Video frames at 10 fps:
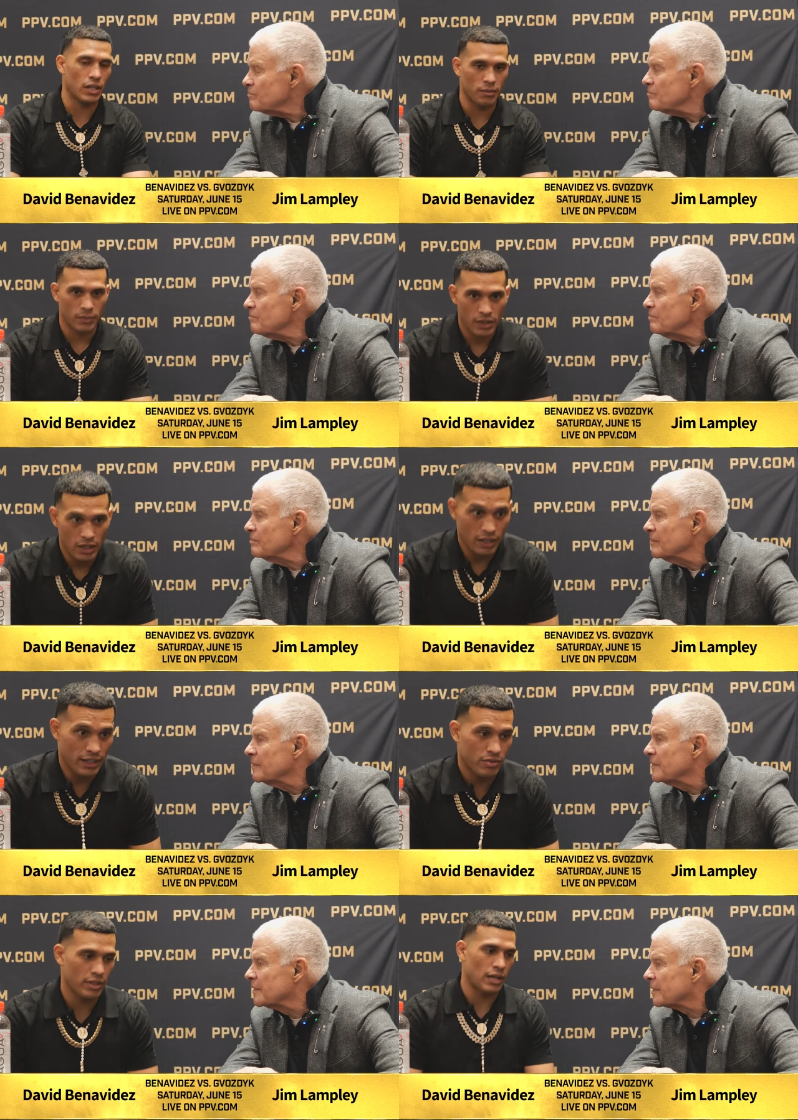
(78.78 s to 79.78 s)
Speaker 1: um,
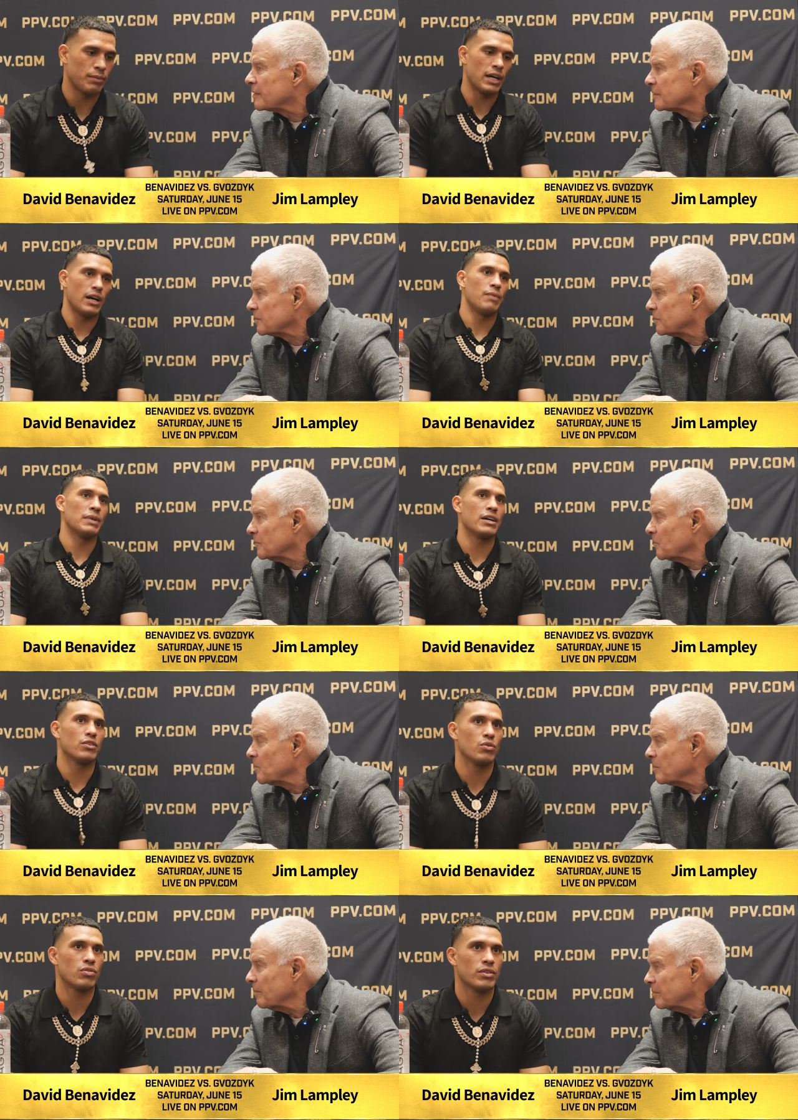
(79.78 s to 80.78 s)
like I said, I'm not I'm
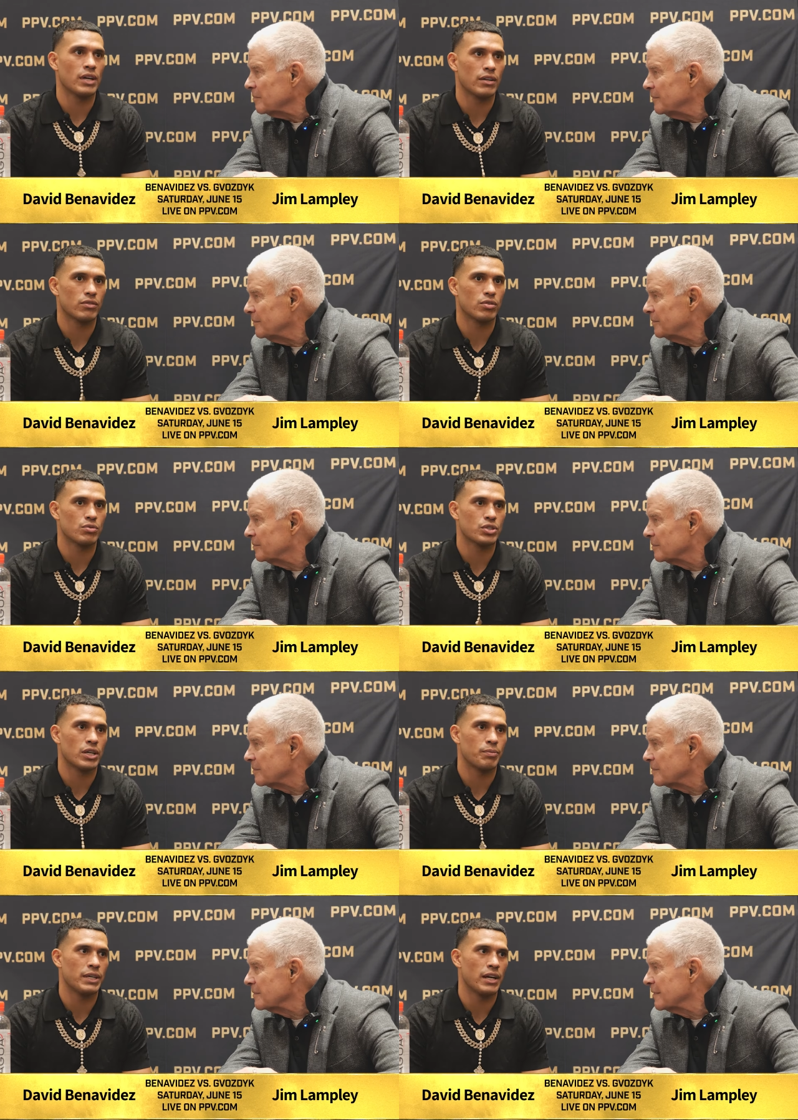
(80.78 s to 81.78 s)
not using that to
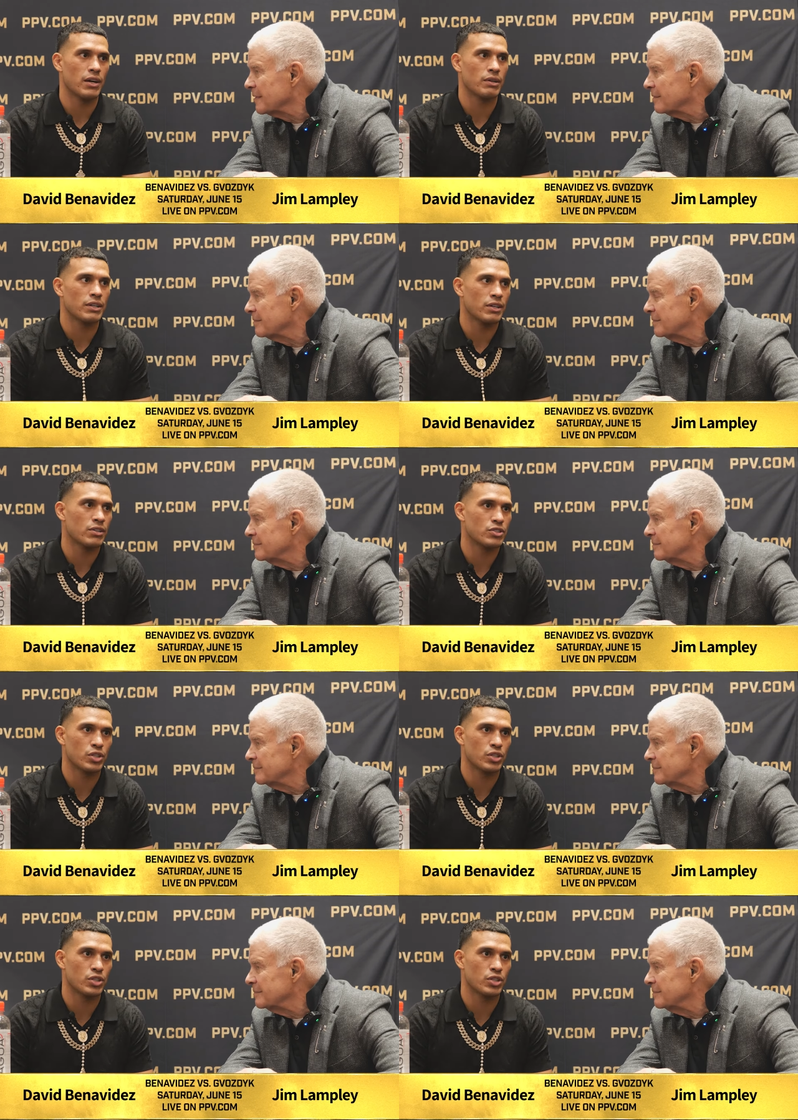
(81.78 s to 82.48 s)
try to be arrogant or